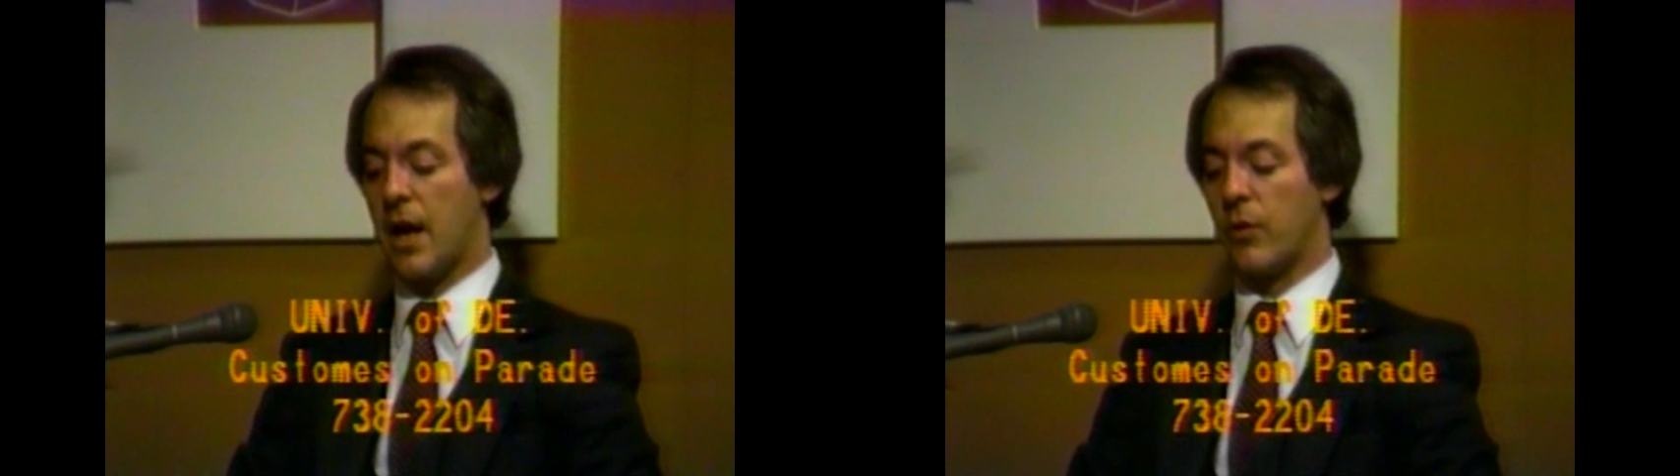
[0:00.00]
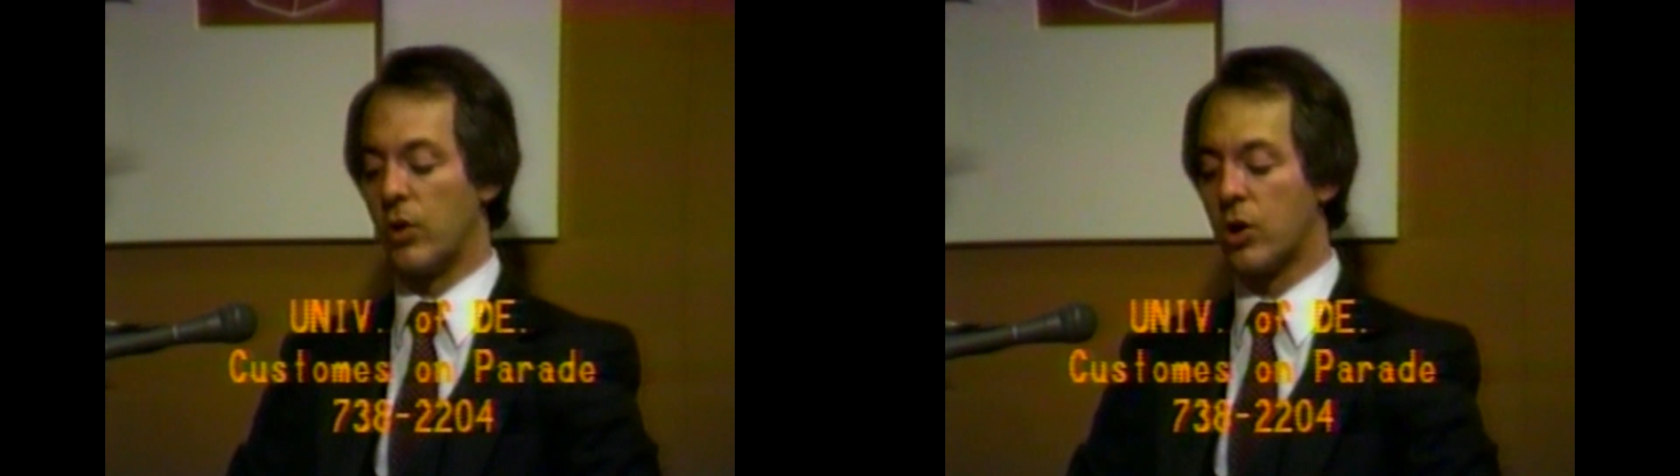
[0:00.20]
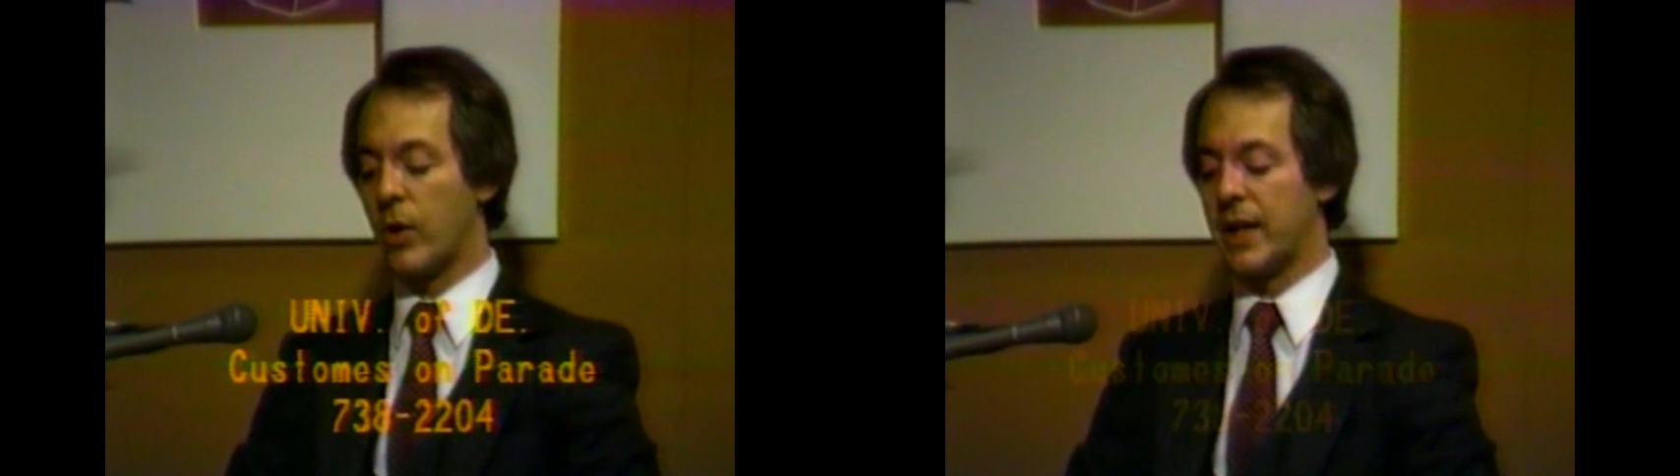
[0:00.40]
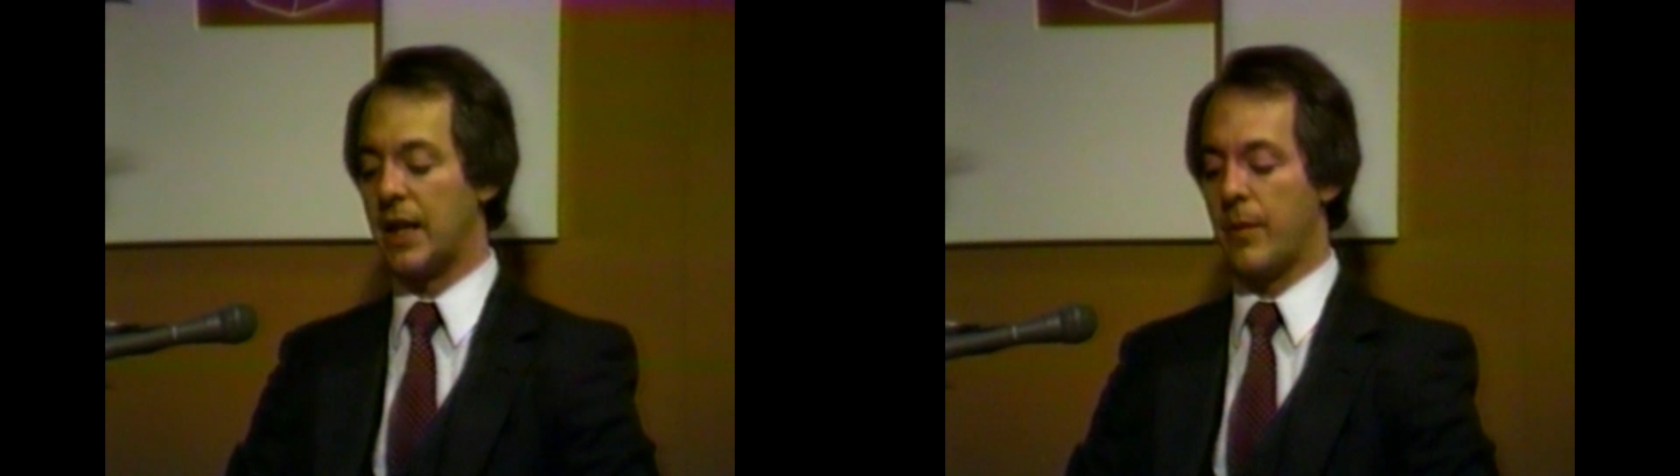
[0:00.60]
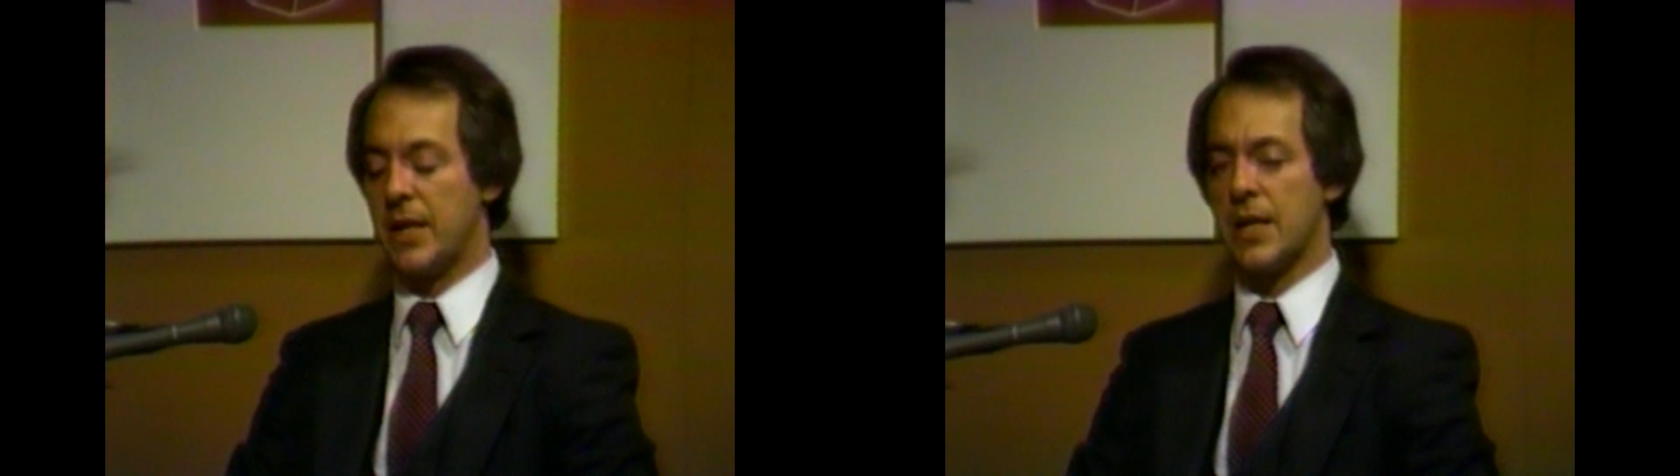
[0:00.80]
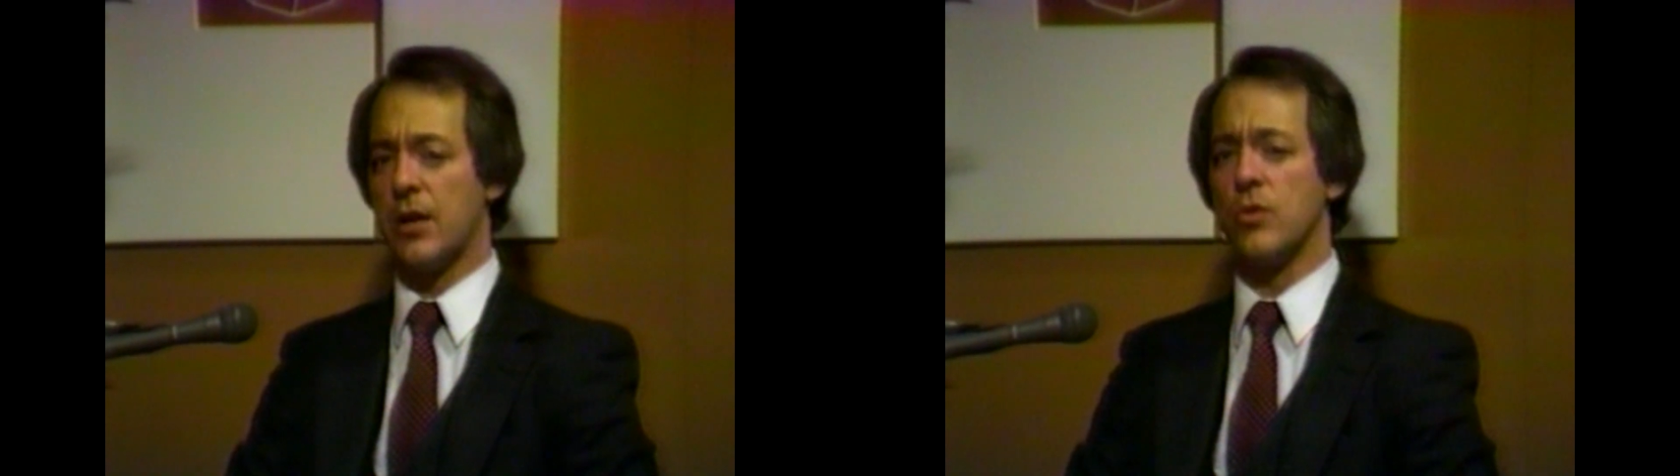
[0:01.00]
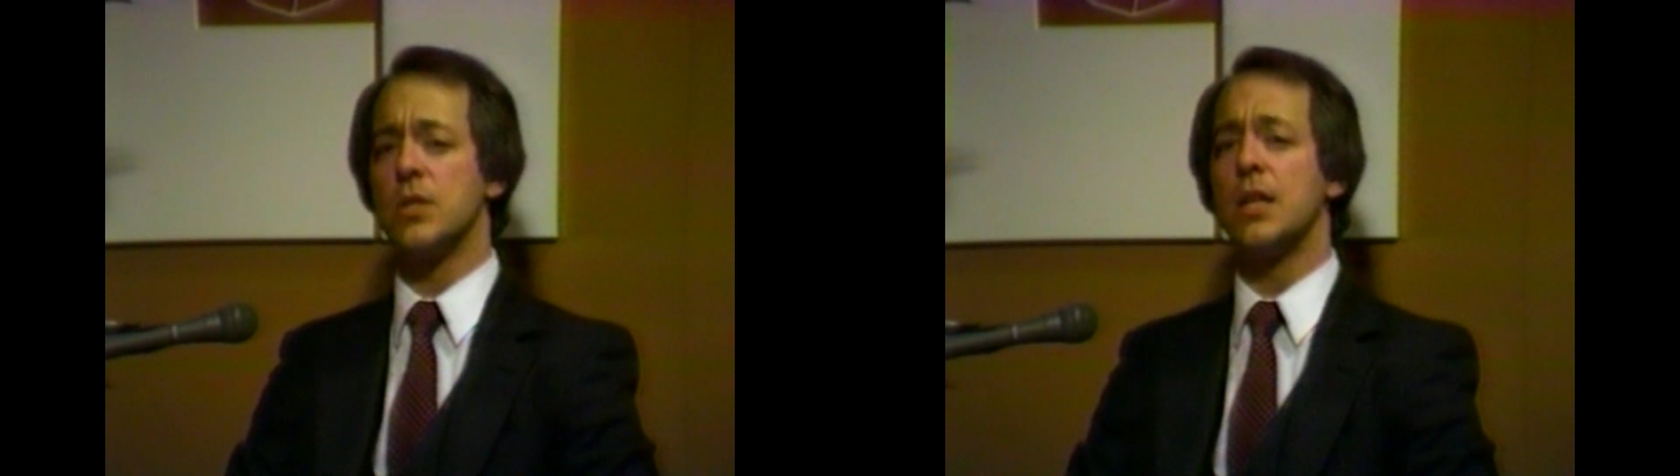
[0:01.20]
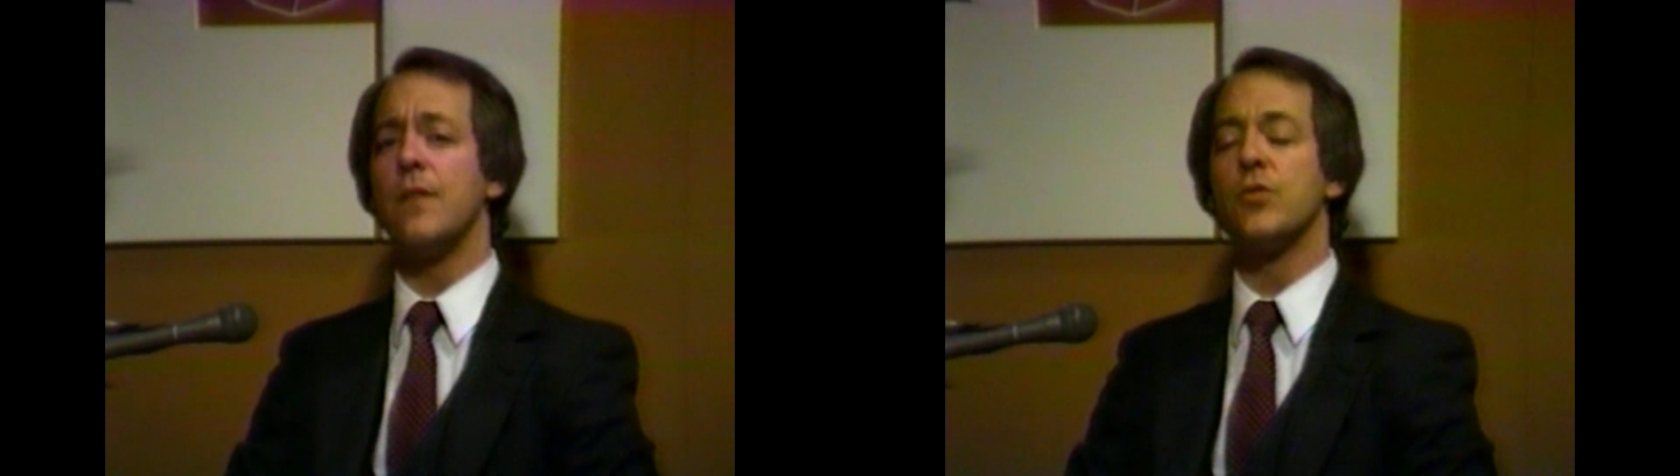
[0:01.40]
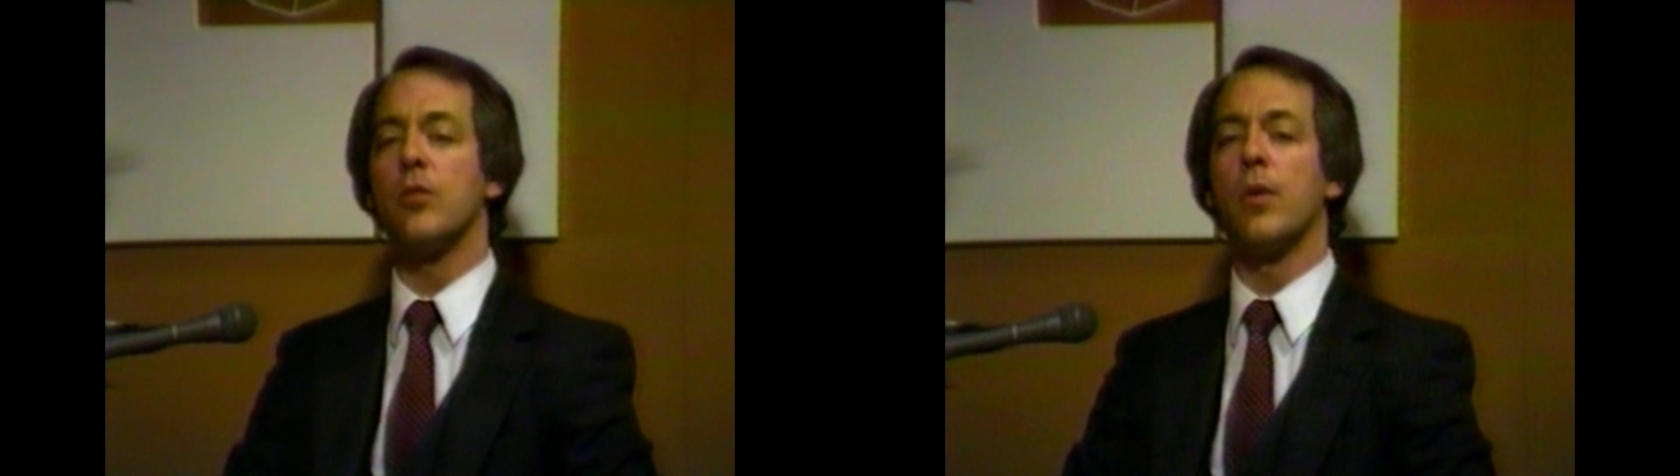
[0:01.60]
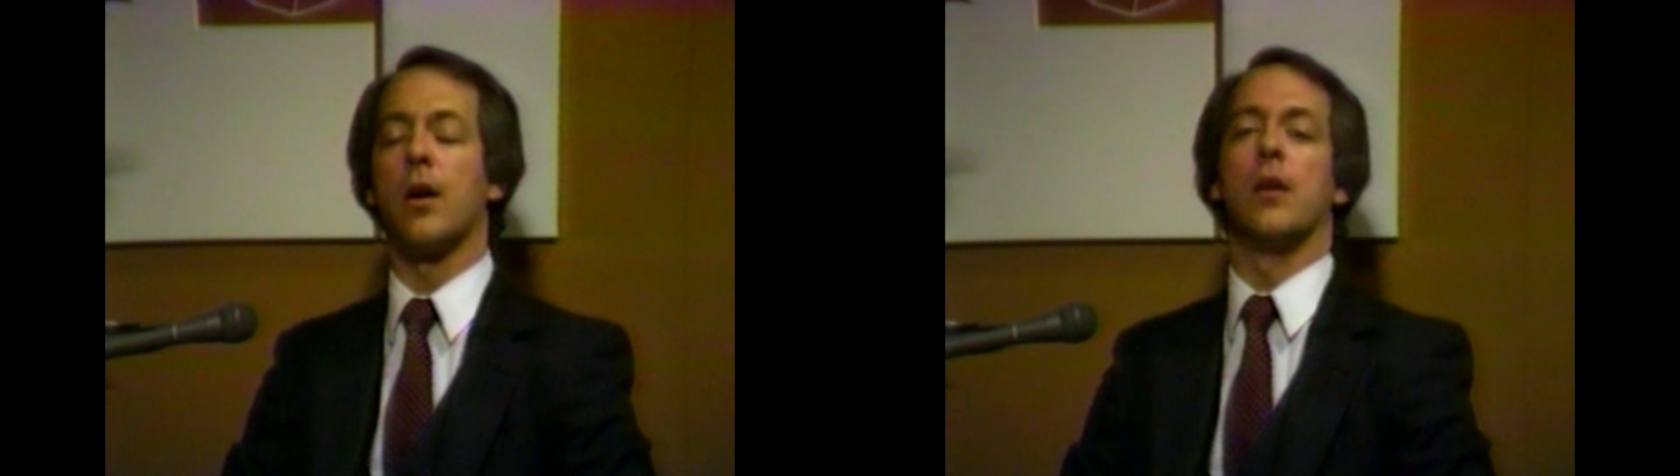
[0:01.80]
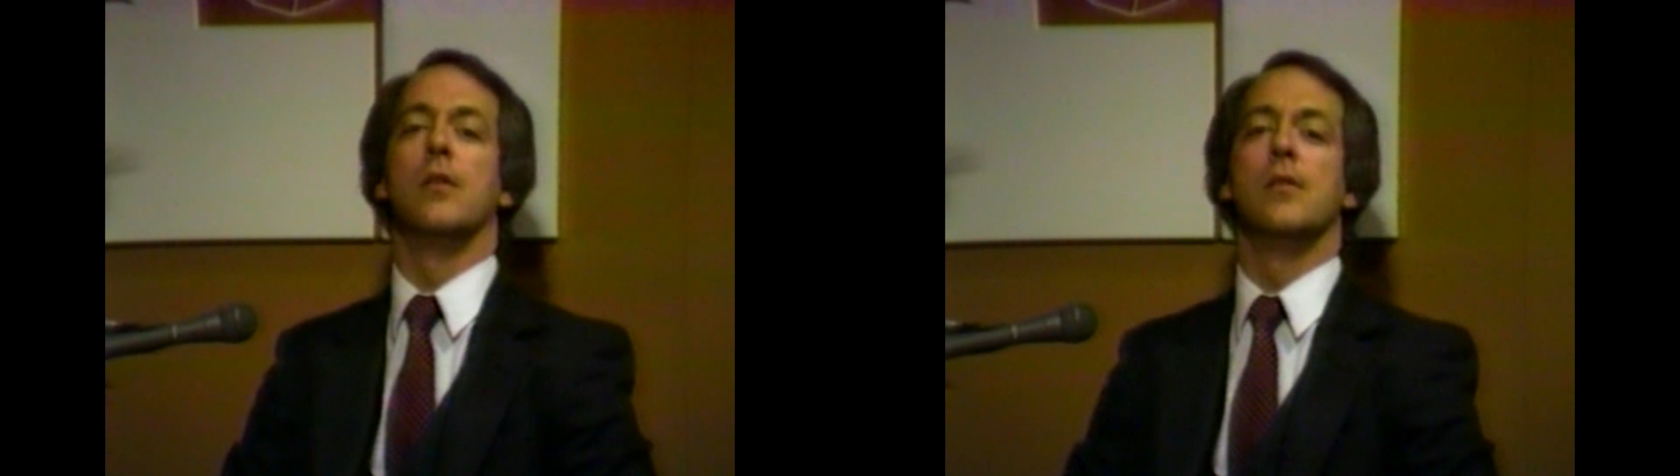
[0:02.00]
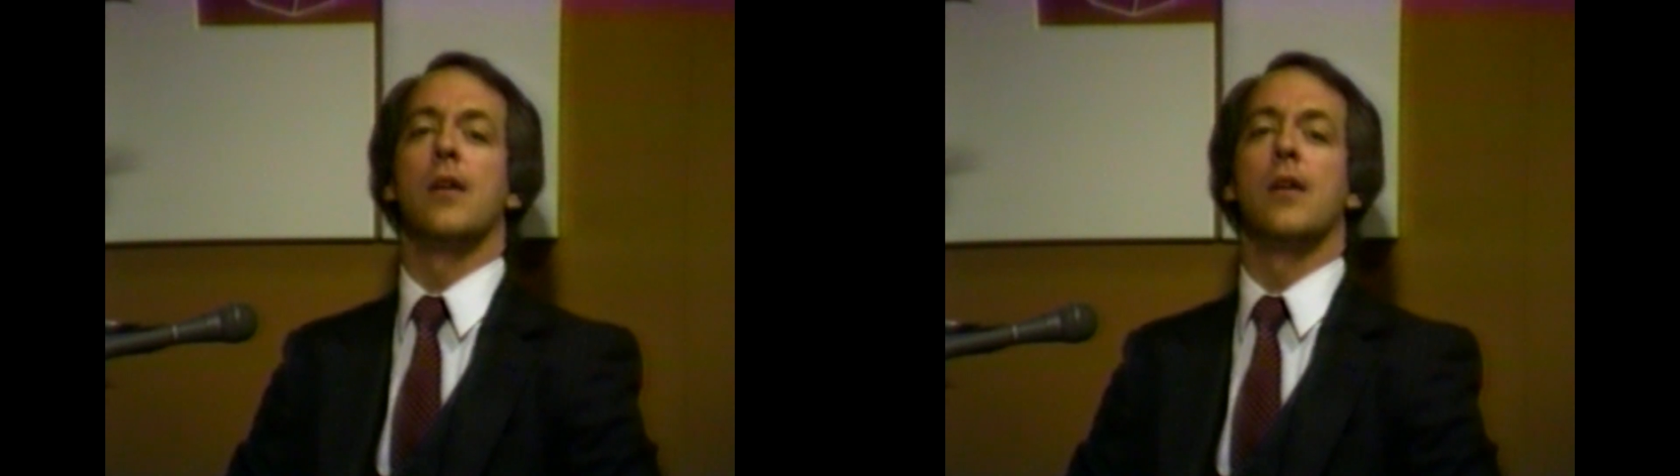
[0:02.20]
And real quickly, let me tell you, Steve Turnberger,